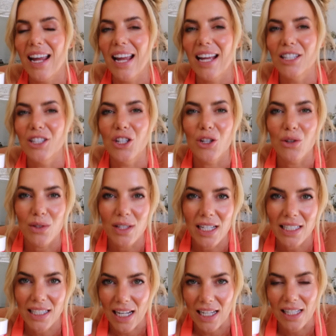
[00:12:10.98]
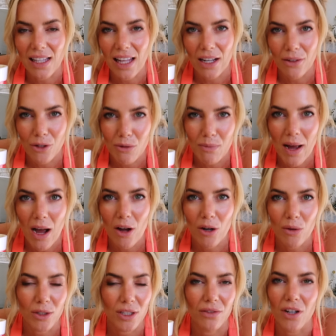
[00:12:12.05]
it's using dandelion root
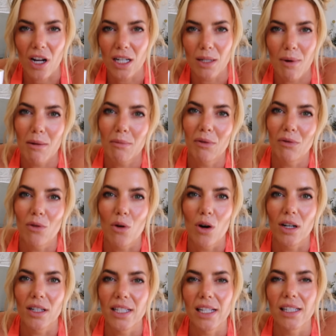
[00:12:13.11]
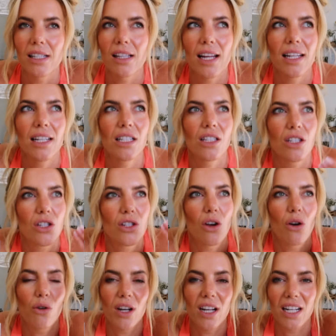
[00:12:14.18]
powder, which I've talked about before. Dandelion is
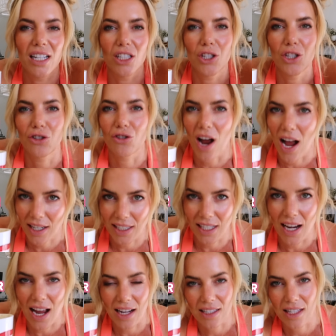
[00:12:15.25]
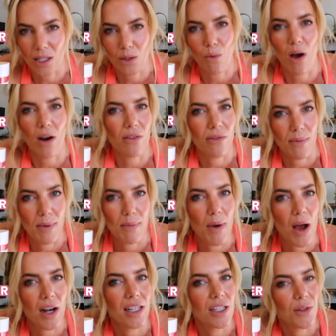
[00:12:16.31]
so good at extracting excess water from the
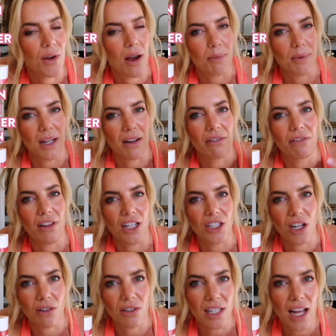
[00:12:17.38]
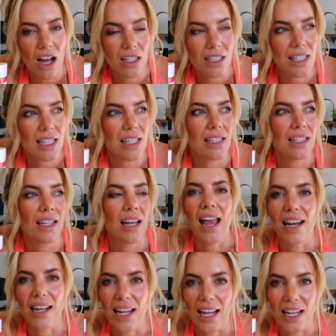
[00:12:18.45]
body. So it helps like flush out toxins.
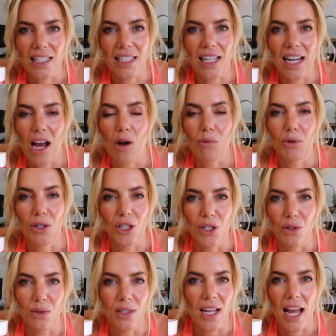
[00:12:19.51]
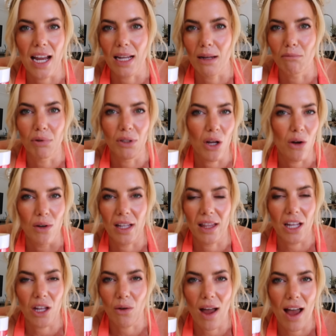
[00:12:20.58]
And again, it's gonna help reduce any bloating
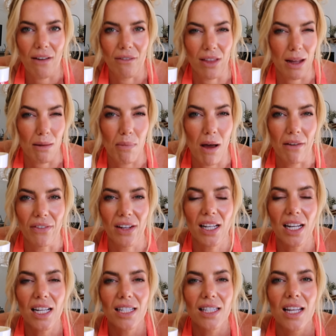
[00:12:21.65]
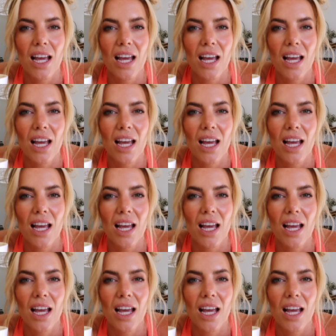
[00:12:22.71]
that you have and like puffiness.